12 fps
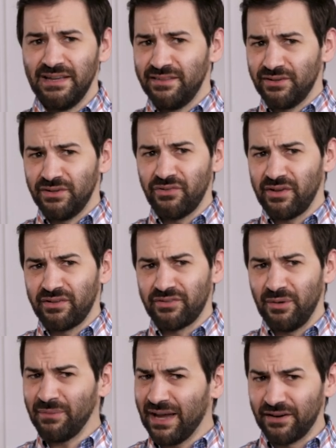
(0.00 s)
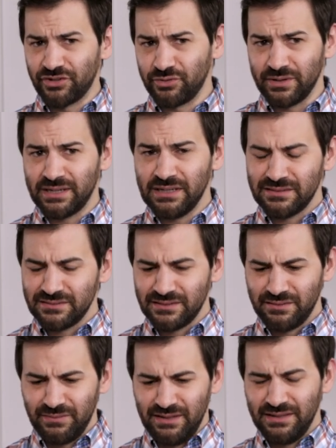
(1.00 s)
They're using some kind of shortcut. I
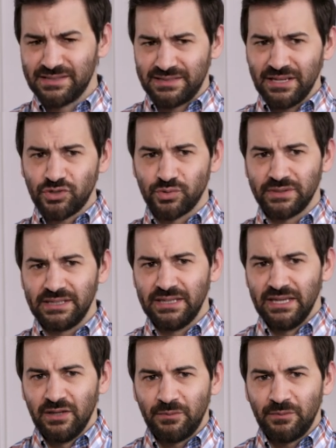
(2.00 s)
mean, instinctually,